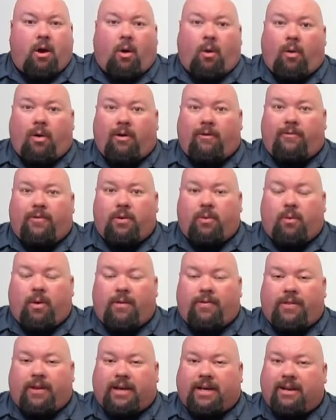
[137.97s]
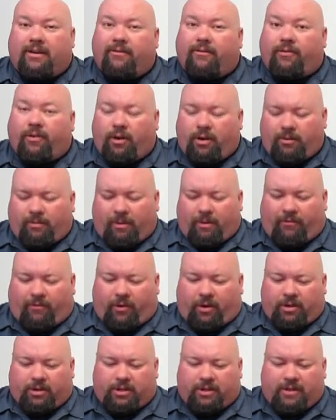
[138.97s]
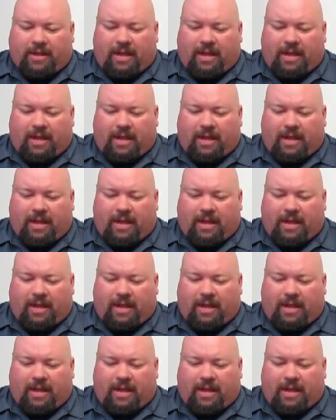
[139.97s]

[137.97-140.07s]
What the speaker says: Or if you want the convertible version,